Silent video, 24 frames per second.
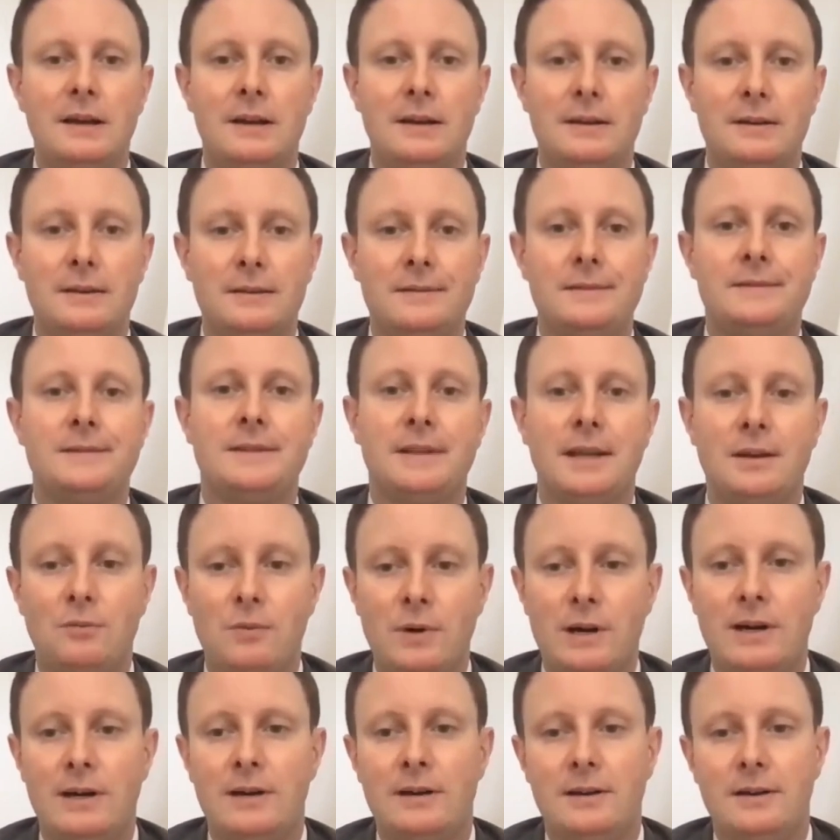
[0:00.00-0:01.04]
They
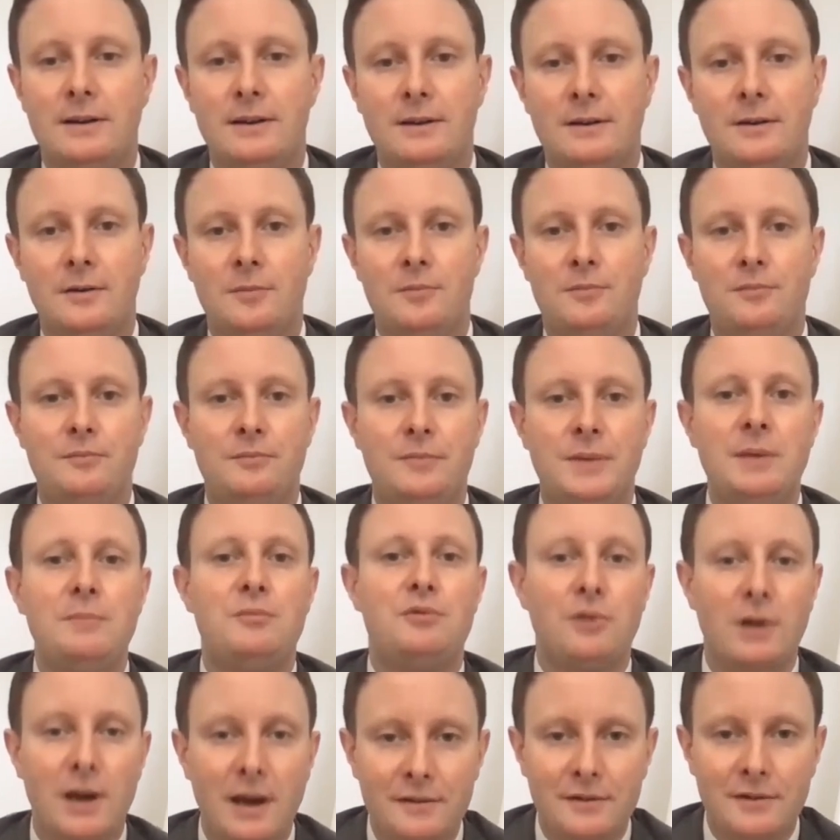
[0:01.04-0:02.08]
were
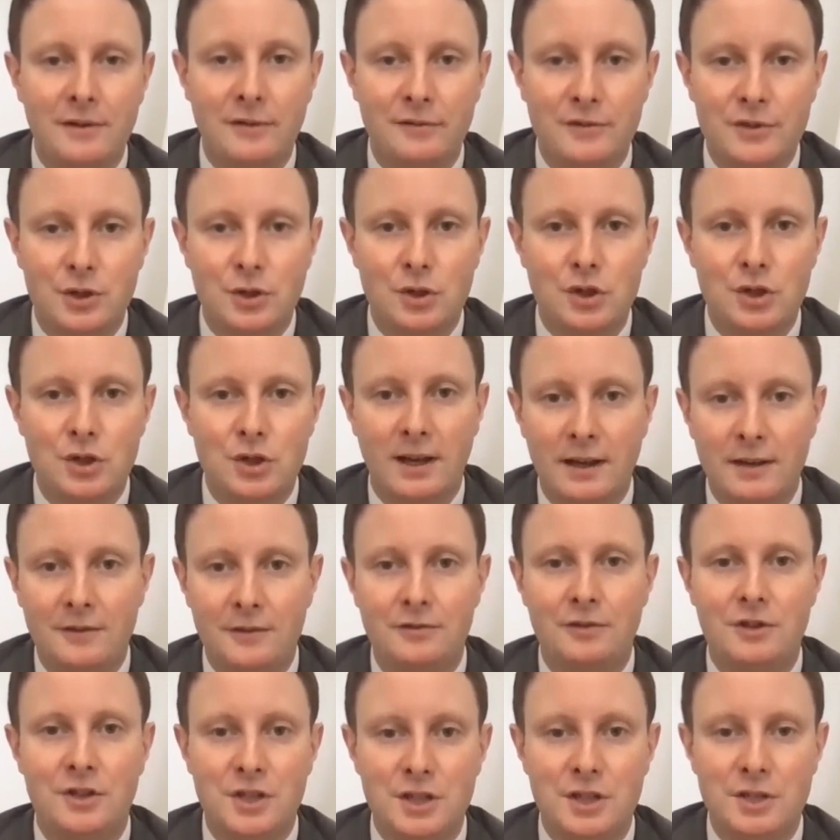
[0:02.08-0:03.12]
deprived of social
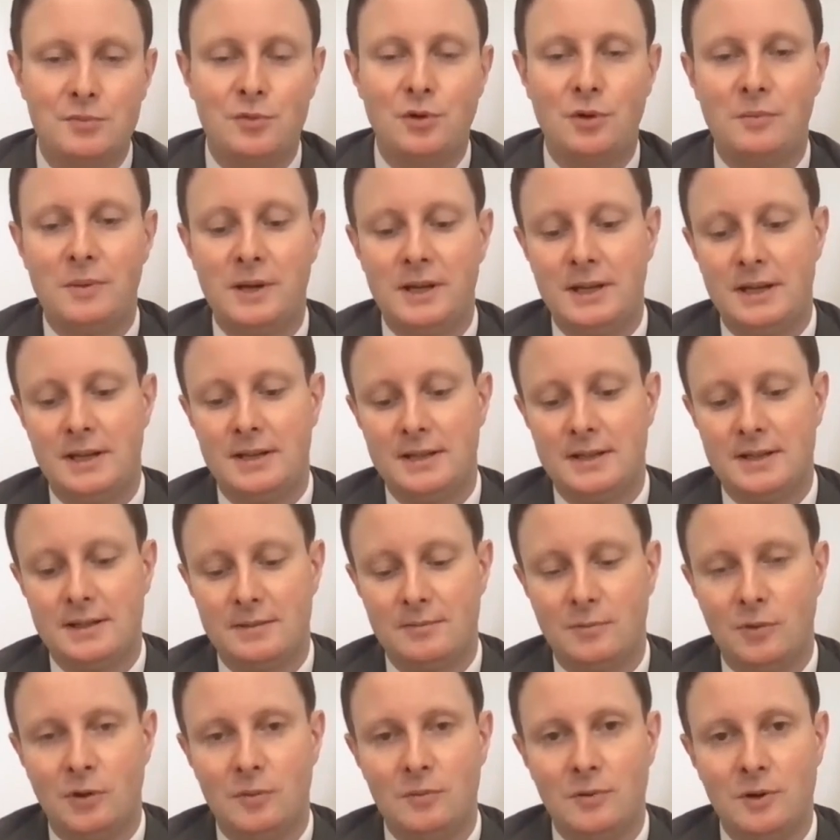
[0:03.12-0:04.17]
life, which is probably at
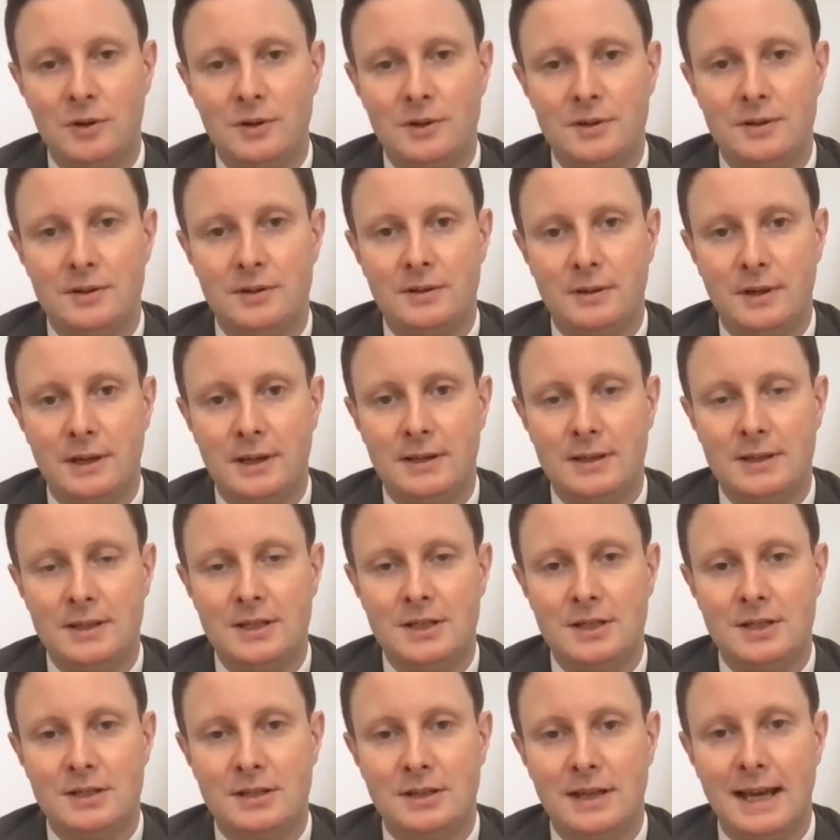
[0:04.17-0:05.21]
this moment, at
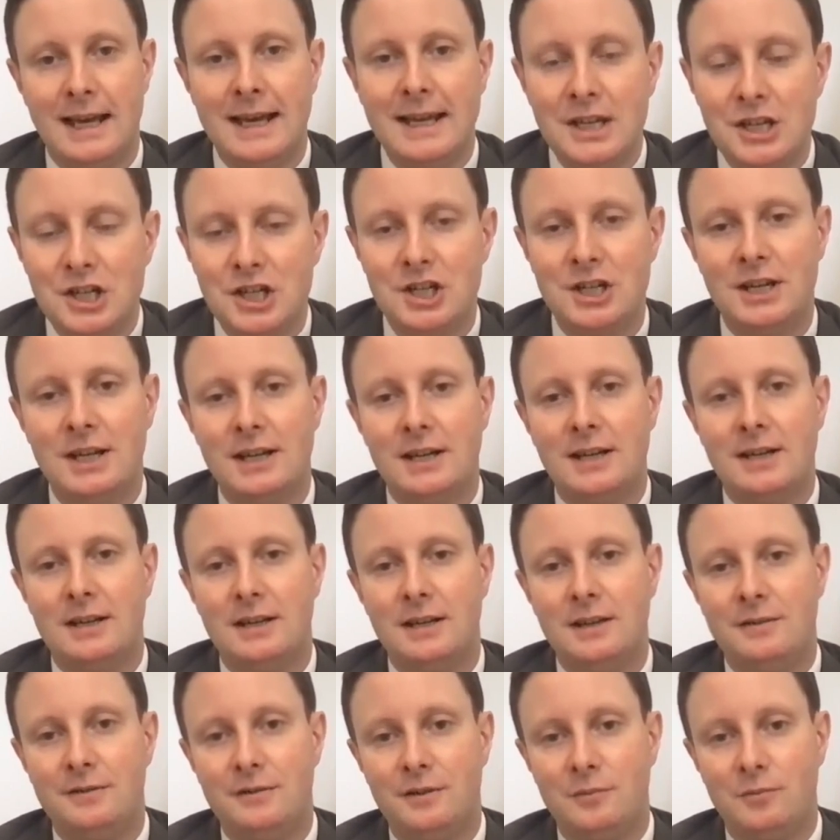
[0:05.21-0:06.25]
this age,
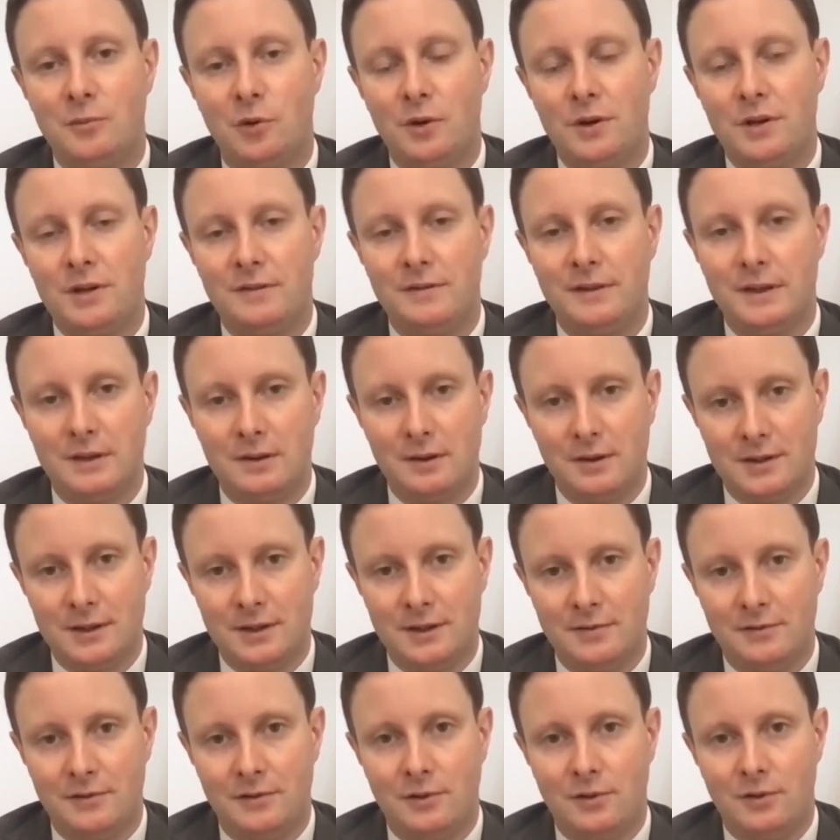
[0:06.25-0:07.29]
even more difficult
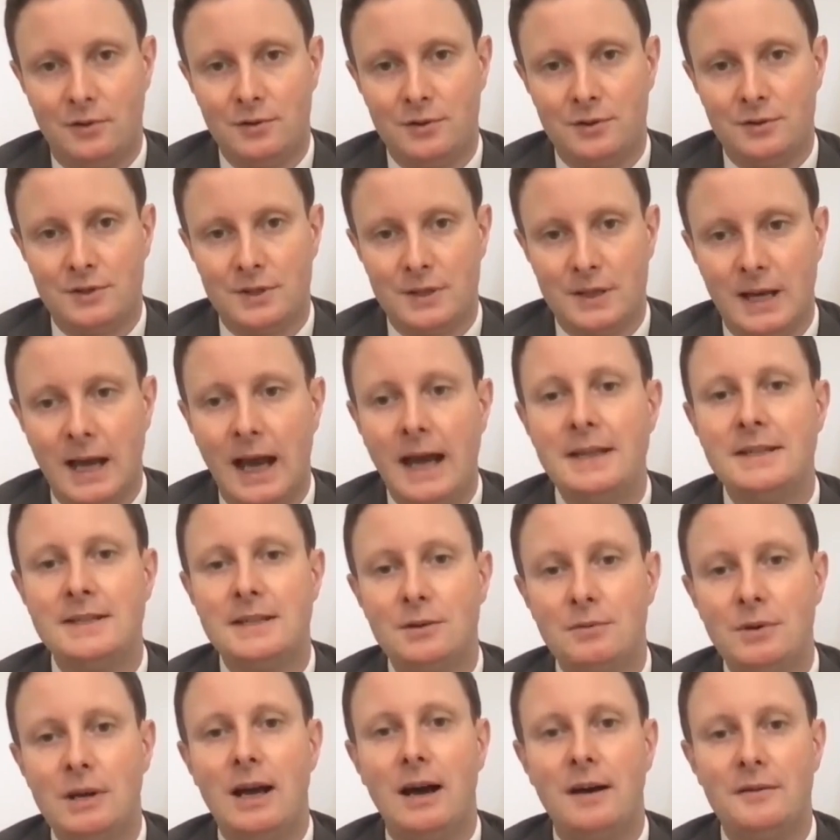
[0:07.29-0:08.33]
than for others.
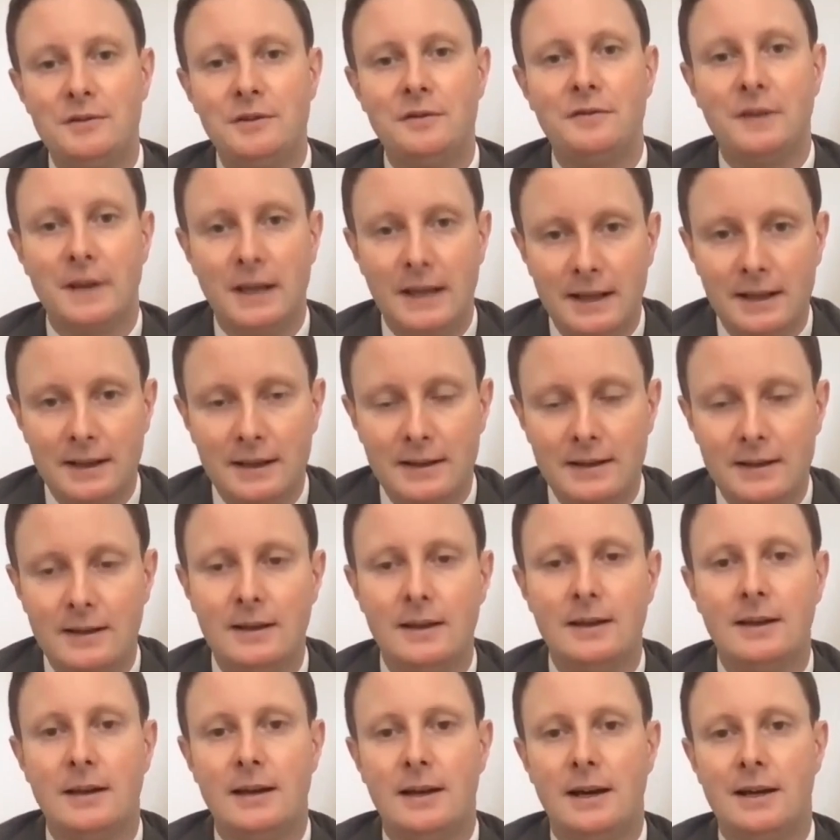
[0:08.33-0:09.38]
And they will have the
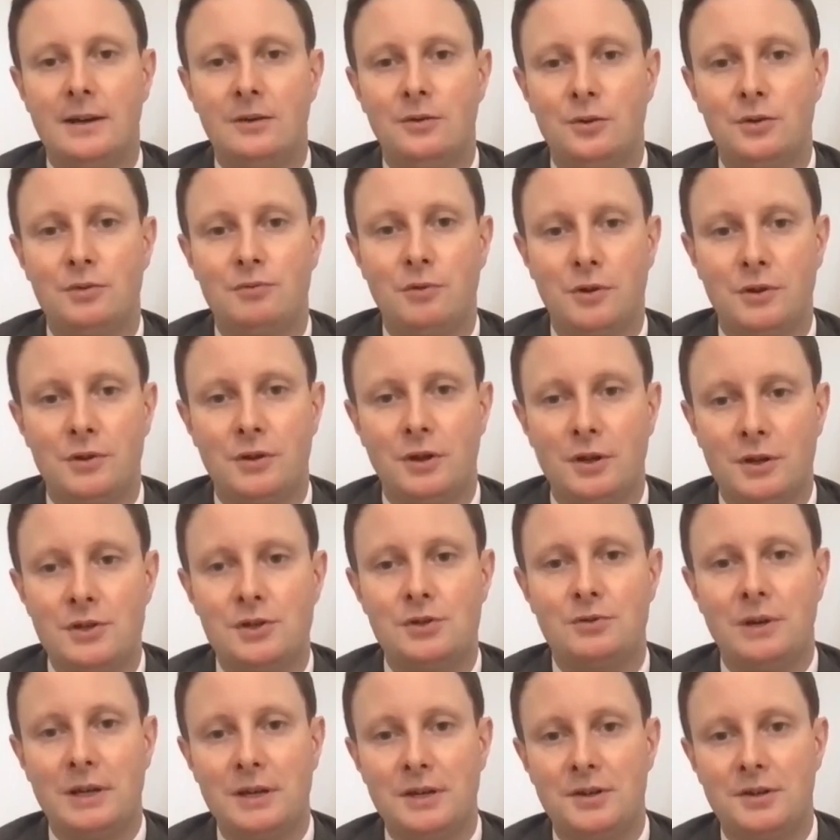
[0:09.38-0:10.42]
feeling, I don't want
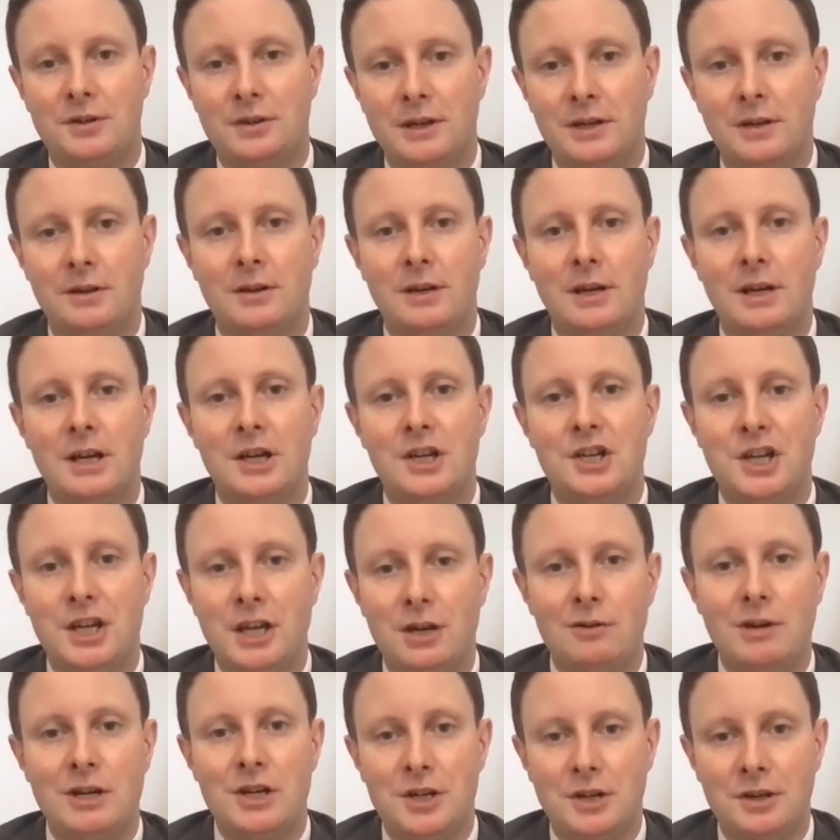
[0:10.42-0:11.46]
us to enter in a
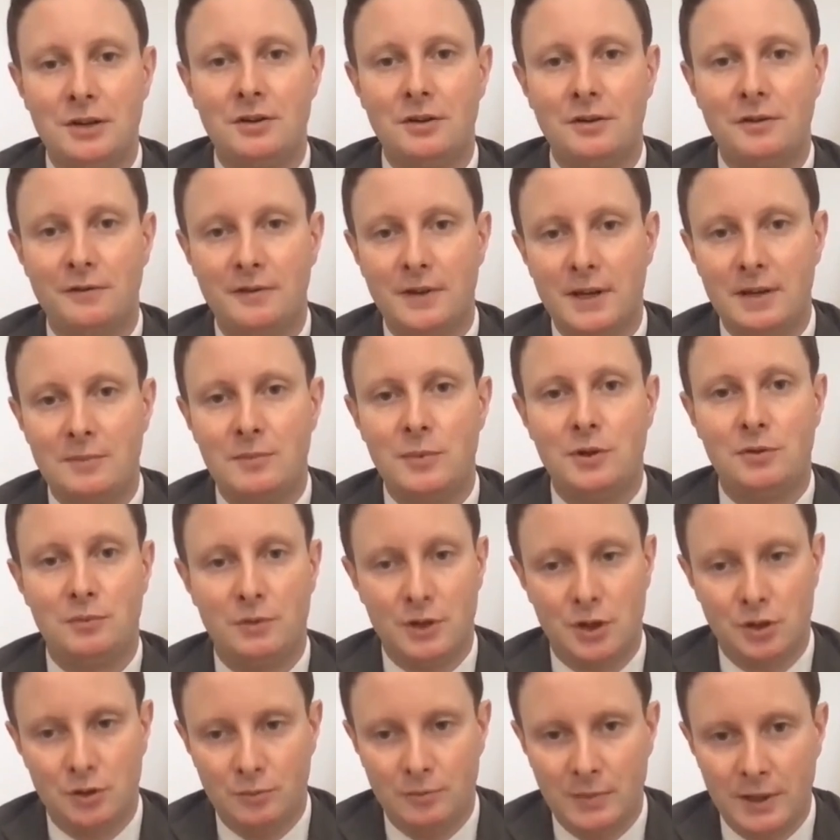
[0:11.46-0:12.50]
generation conflict,
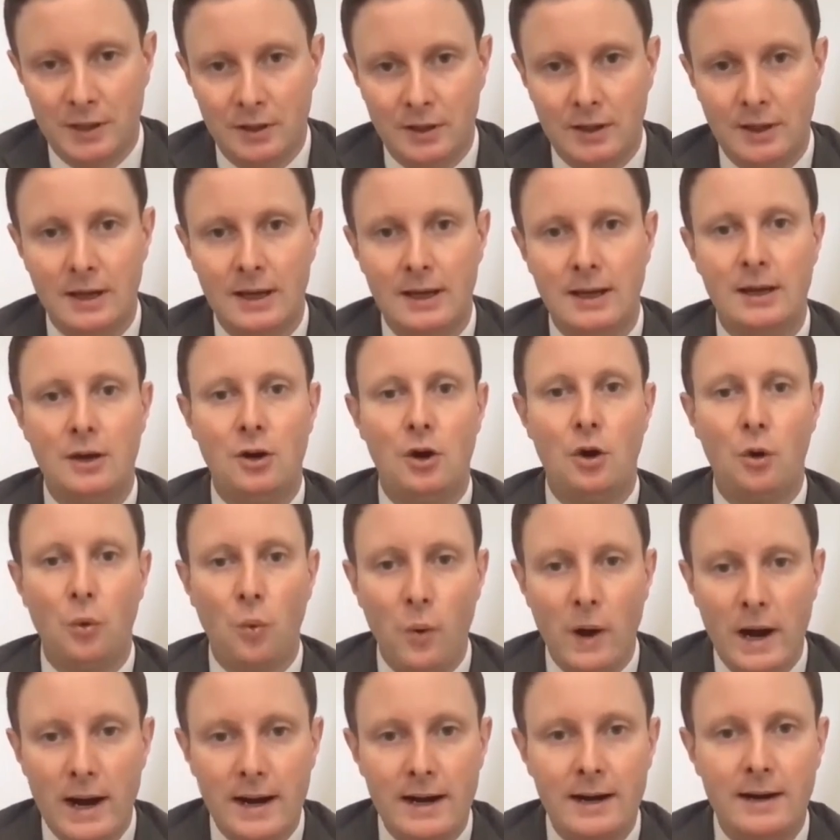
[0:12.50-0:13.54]
but we should be
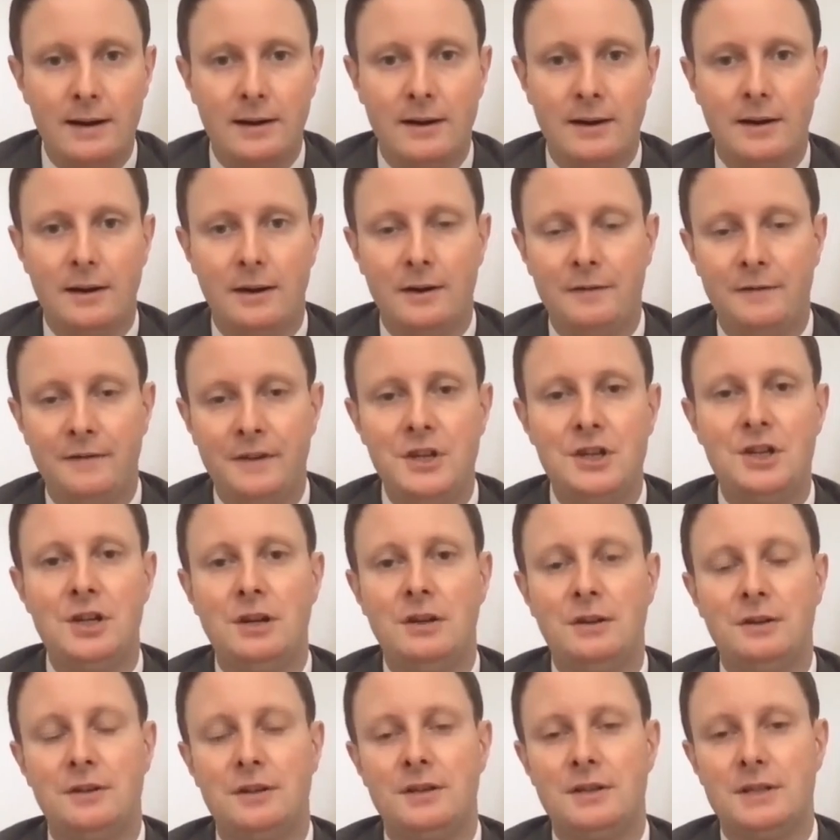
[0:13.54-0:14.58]
aware and
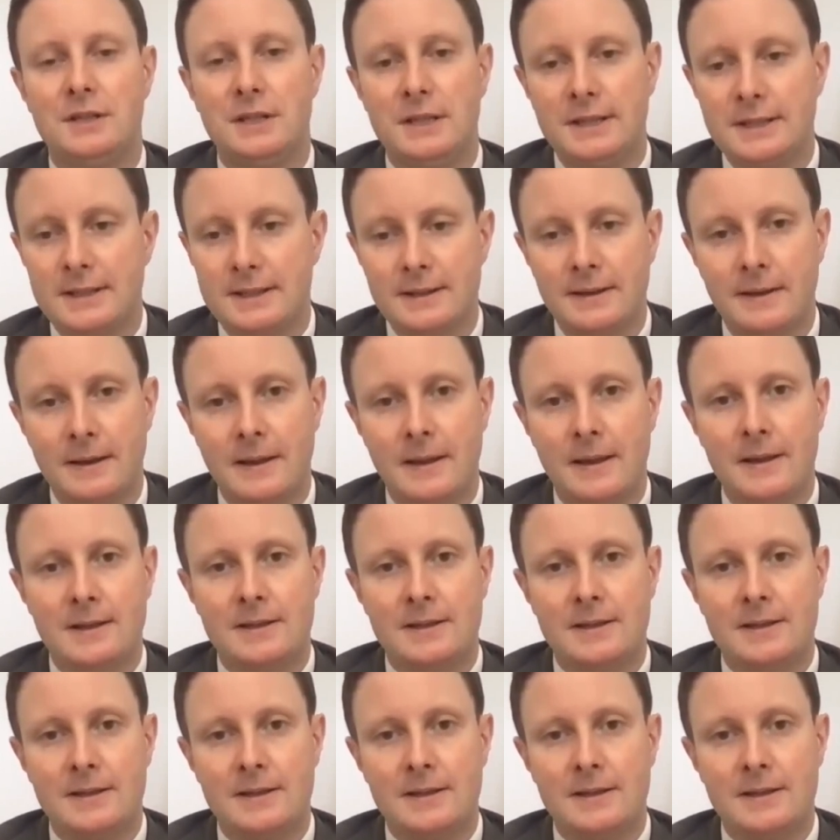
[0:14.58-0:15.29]
vigilant of this.